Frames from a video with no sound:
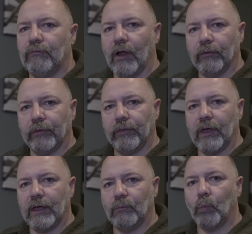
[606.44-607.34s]
rather than
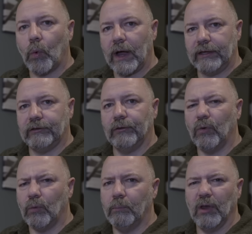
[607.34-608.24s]
the white
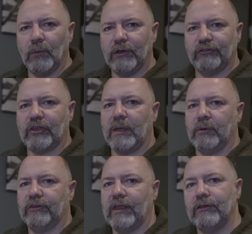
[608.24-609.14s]
or bluish type
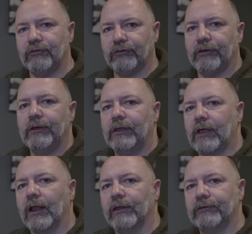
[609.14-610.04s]
of tinge
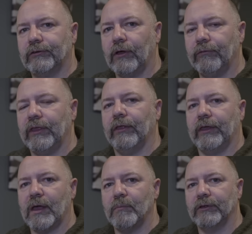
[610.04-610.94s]
colors of the other
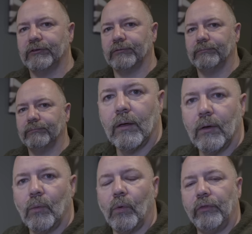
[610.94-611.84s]
numbers.
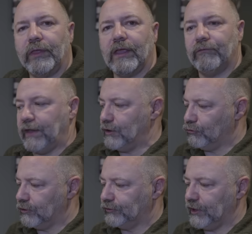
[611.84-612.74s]
One thing of
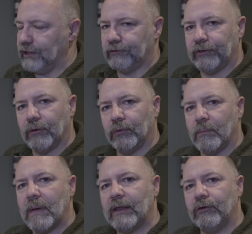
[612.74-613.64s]
interest is, though the
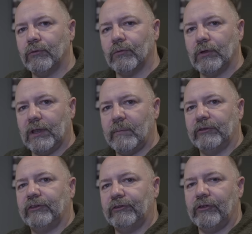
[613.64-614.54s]
manual
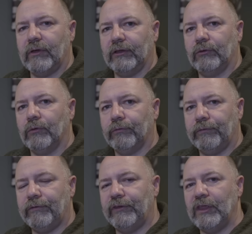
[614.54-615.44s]
limits this unit to
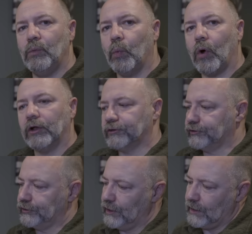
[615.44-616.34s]
50 watts,